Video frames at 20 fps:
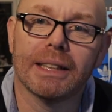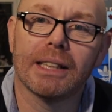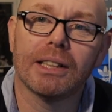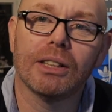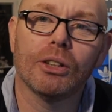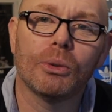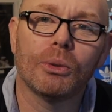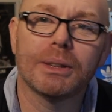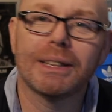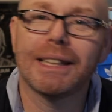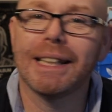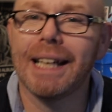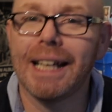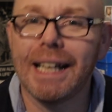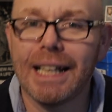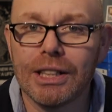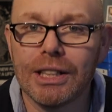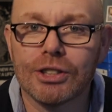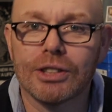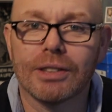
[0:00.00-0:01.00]
They lowered the
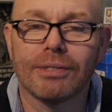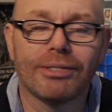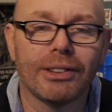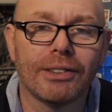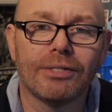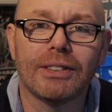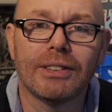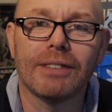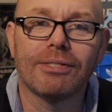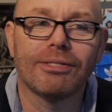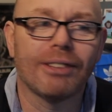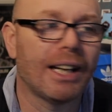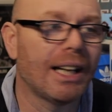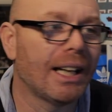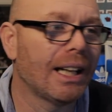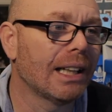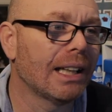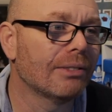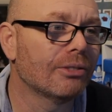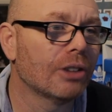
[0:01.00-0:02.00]
age to
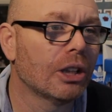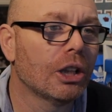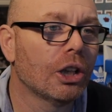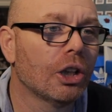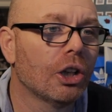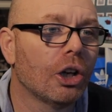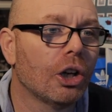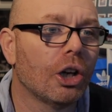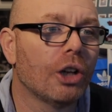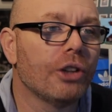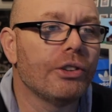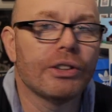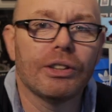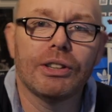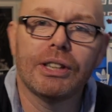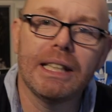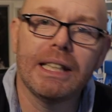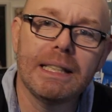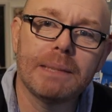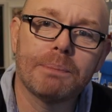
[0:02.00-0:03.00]
55. And
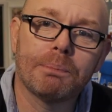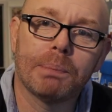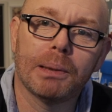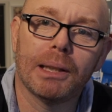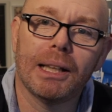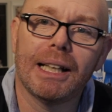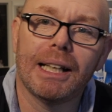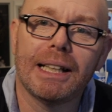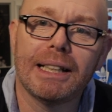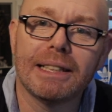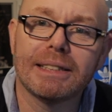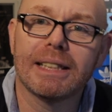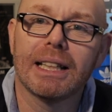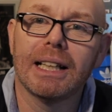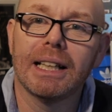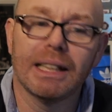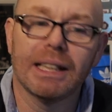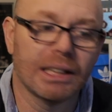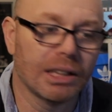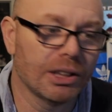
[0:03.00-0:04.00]
these players,
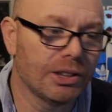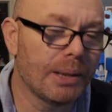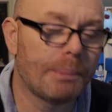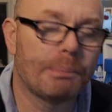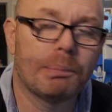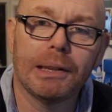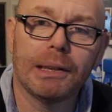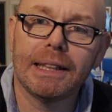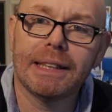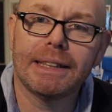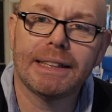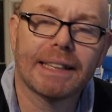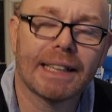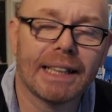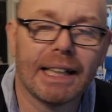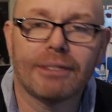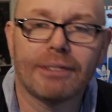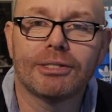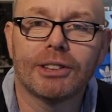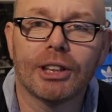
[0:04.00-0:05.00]
they played in
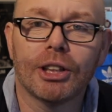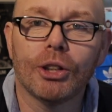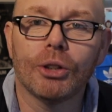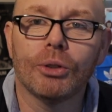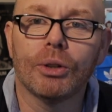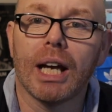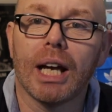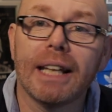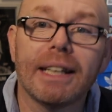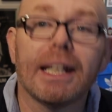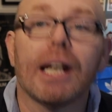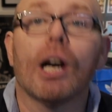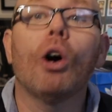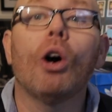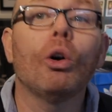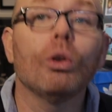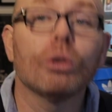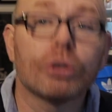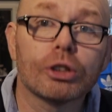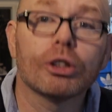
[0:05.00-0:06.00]
an afternoon, and they
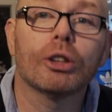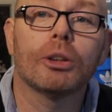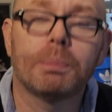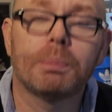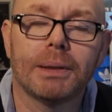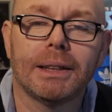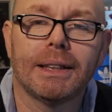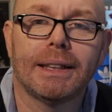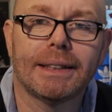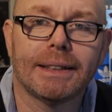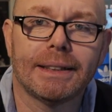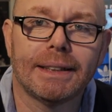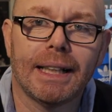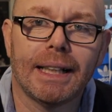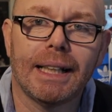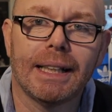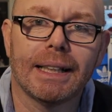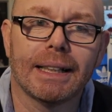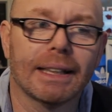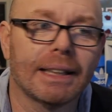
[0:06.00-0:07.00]
also played at
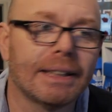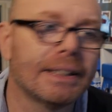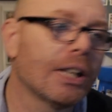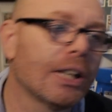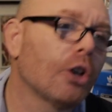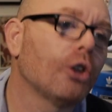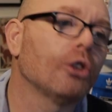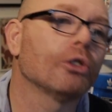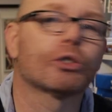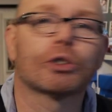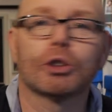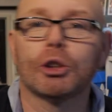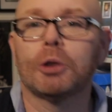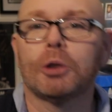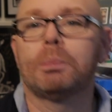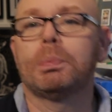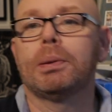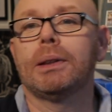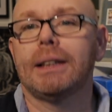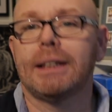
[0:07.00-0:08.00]
night, and they also
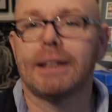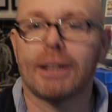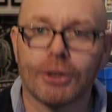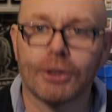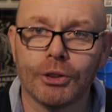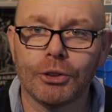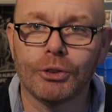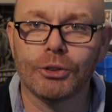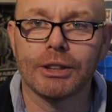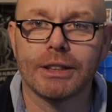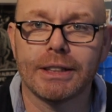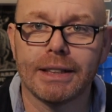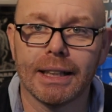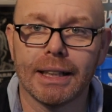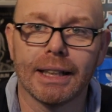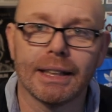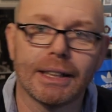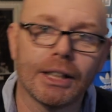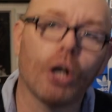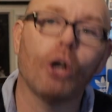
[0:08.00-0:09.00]
played on another
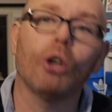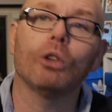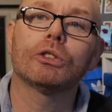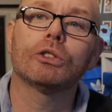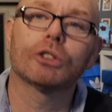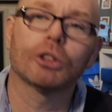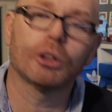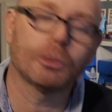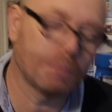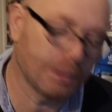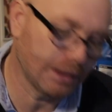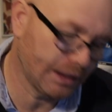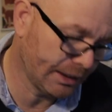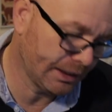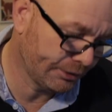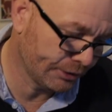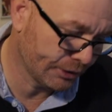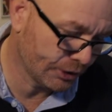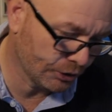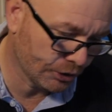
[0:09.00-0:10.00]
day, and they also
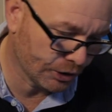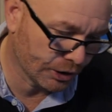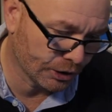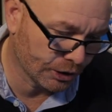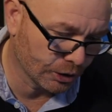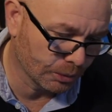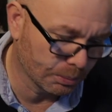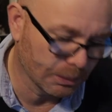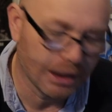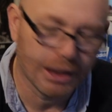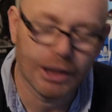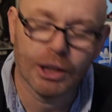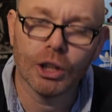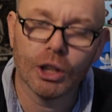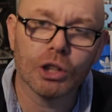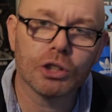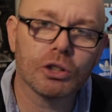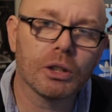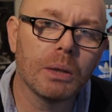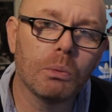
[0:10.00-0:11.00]
played for another club.
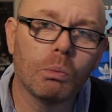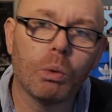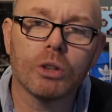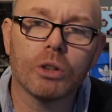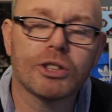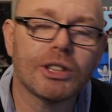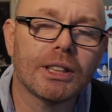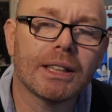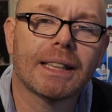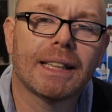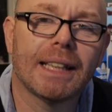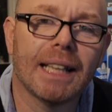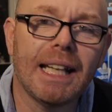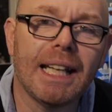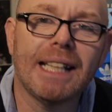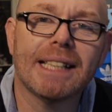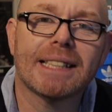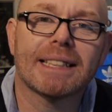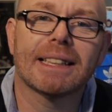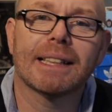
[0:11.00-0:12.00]
So it wasn't the
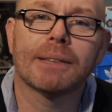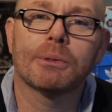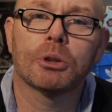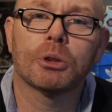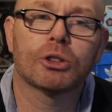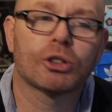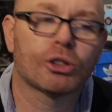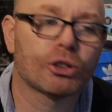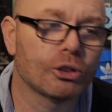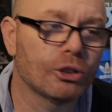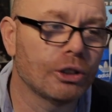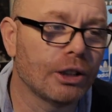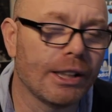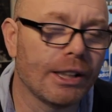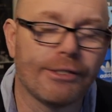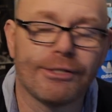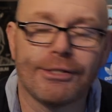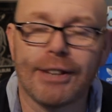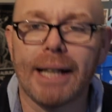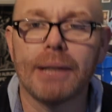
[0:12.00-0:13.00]
case that there were suddenly
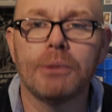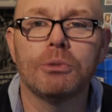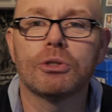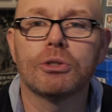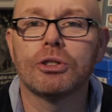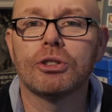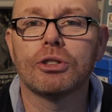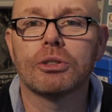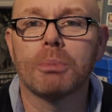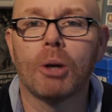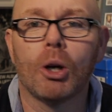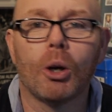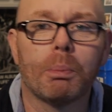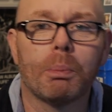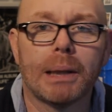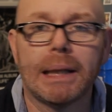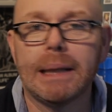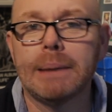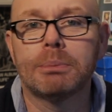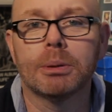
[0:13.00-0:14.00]
thousands more
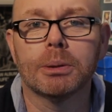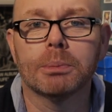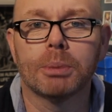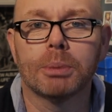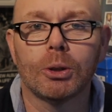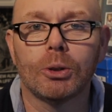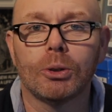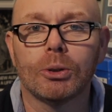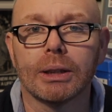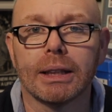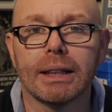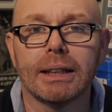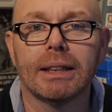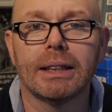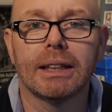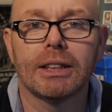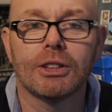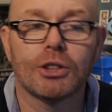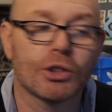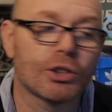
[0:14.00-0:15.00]
people bowling.
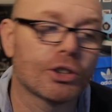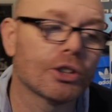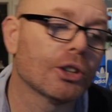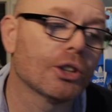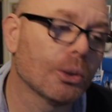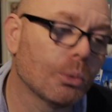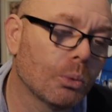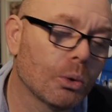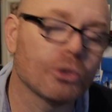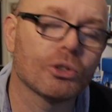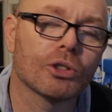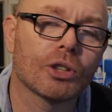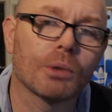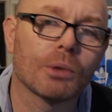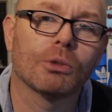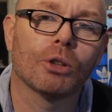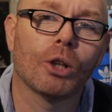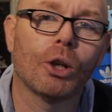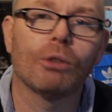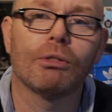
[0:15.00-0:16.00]
It's just that the ones
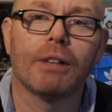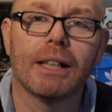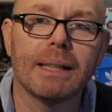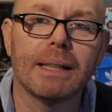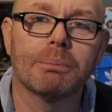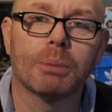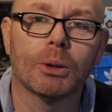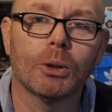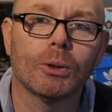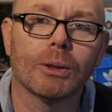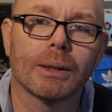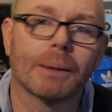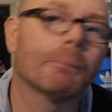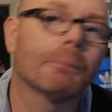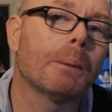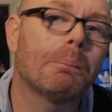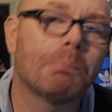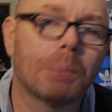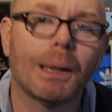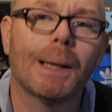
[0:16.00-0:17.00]
that were already bowling
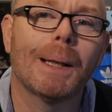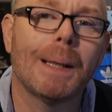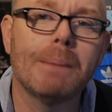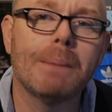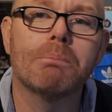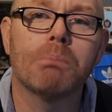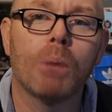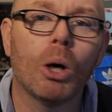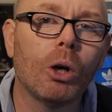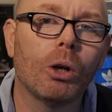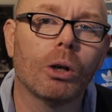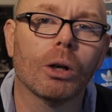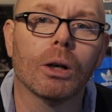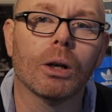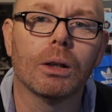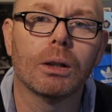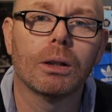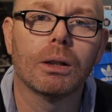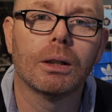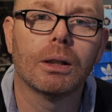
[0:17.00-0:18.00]
were playing
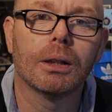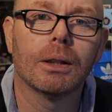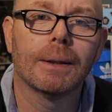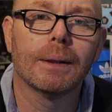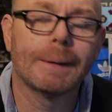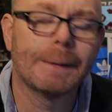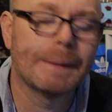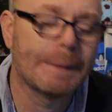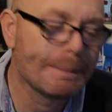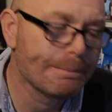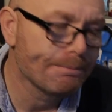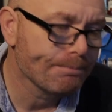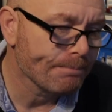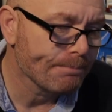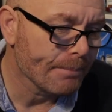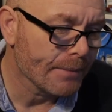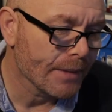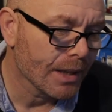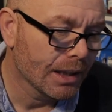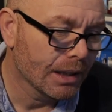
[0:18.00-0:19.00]
more.
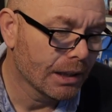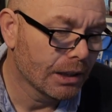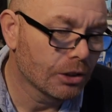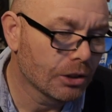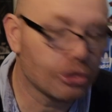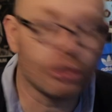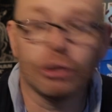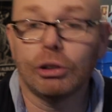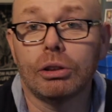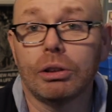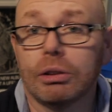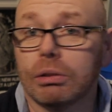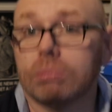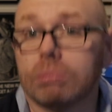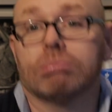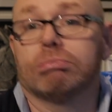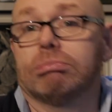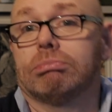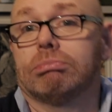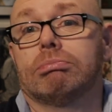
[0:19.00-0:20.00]
So
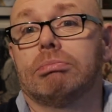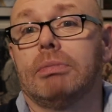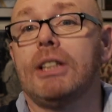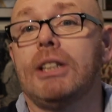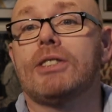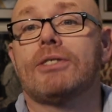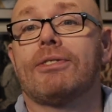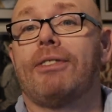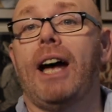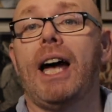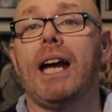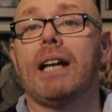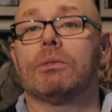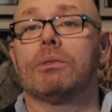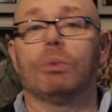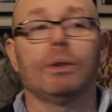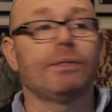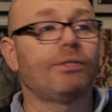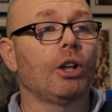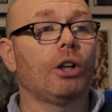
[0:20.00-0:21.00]
it's fine.
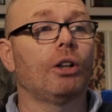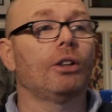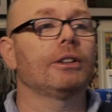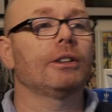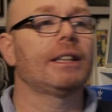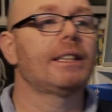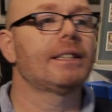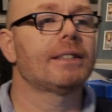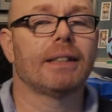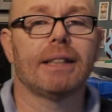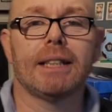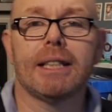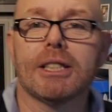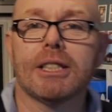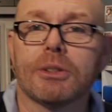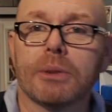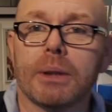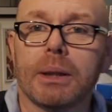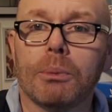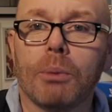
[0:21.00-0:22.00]
We've got all these
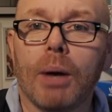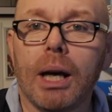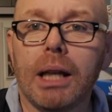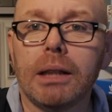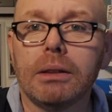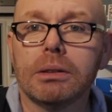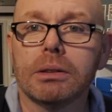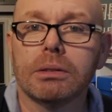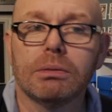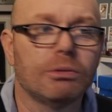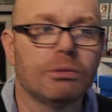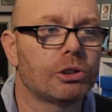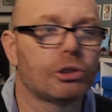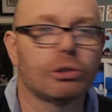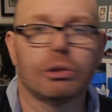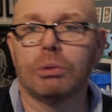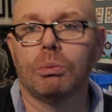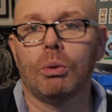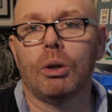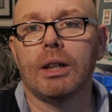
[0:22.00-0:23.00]
leagues doing well.
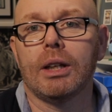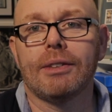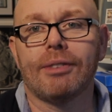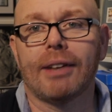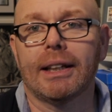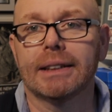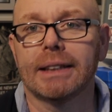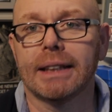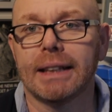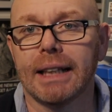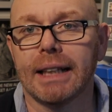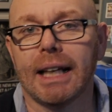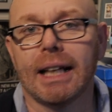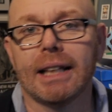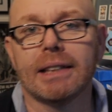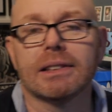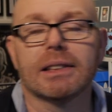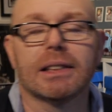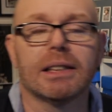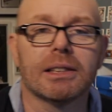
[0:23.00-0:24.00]
So what if Andy
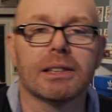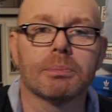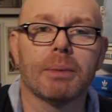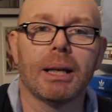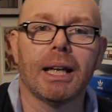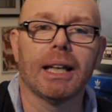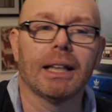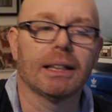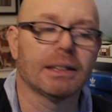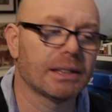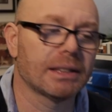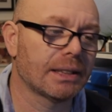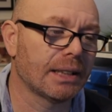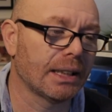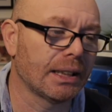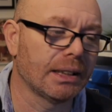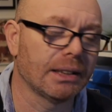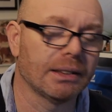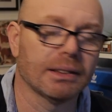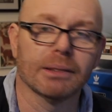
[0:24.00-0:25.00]
Cairns and his mates
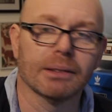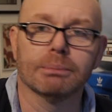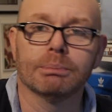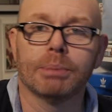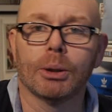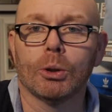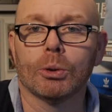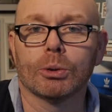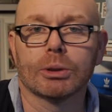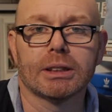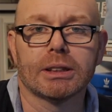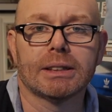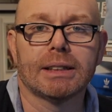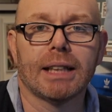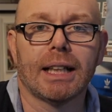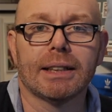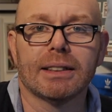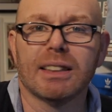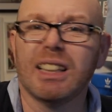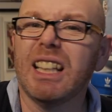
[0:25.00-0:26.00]
think that bowls is
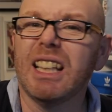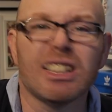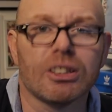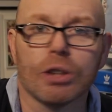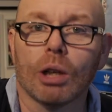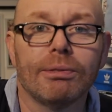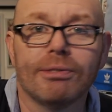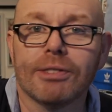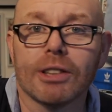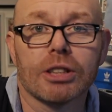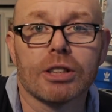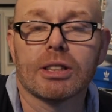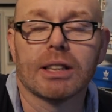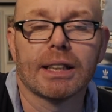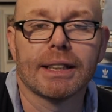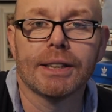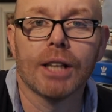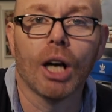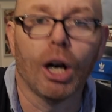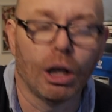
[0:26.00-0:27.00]
dead? It's
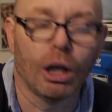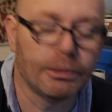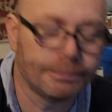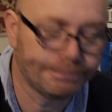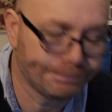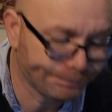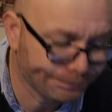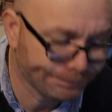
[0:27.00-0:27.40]
obviously not.